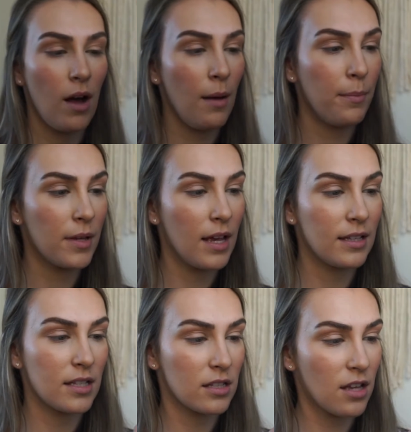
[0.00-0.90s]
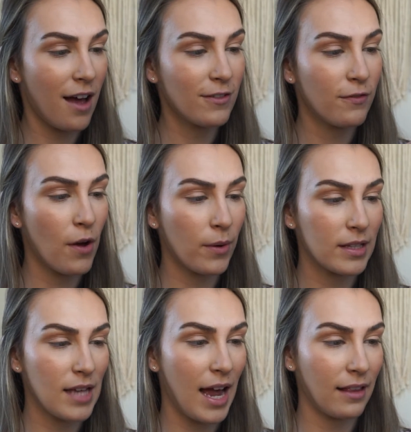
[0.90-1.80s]
Up. It's a soft
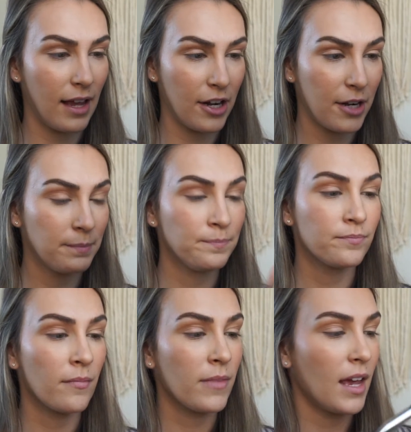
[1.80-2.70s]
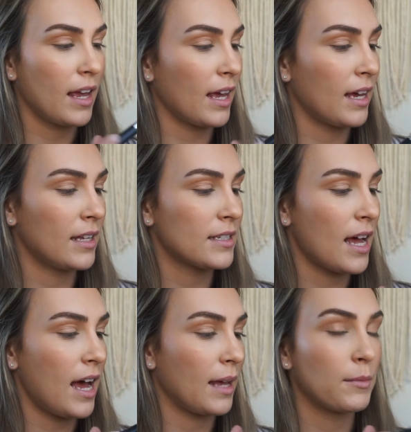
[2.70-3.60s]
focus highlighter, and
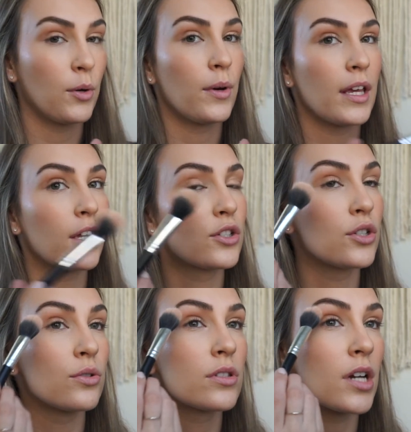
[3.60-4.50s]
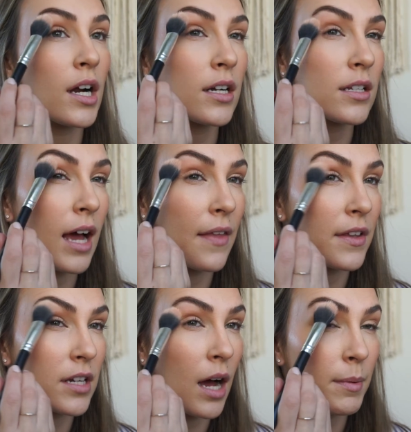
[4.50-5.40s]
I'm going to start at
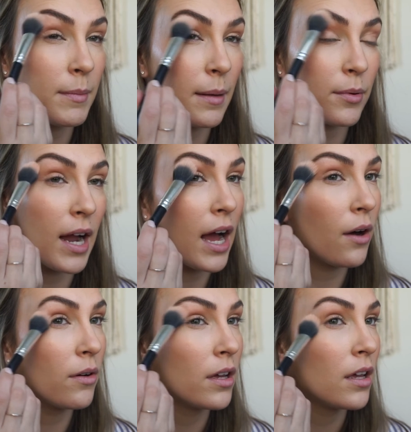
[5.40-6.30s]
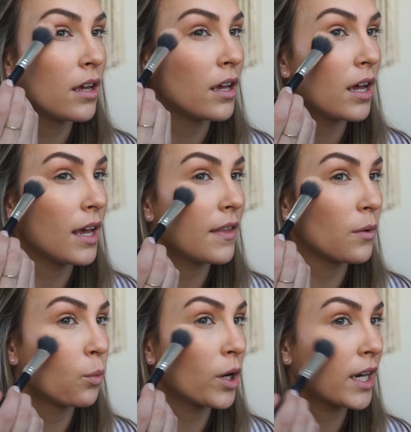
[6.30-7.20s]
the top of my brow and
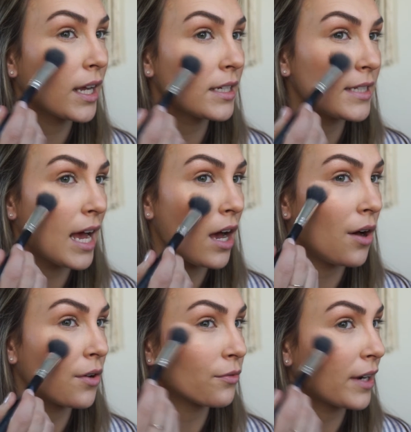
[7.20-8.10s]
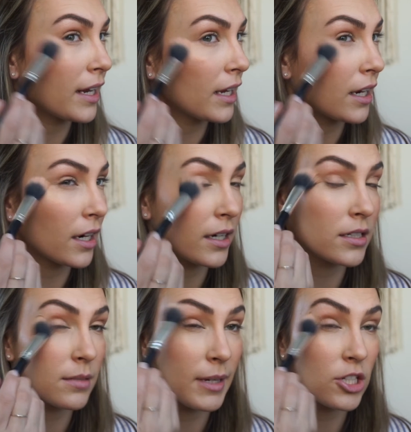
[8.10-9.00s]
then work it down right here
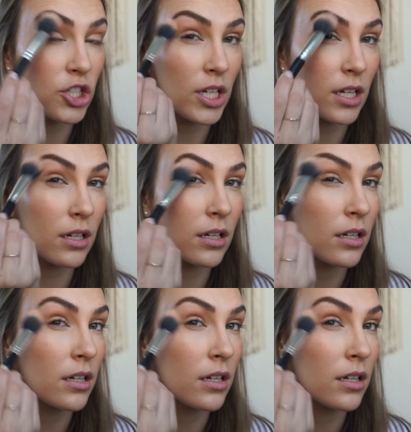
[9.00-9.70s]
into my cheek.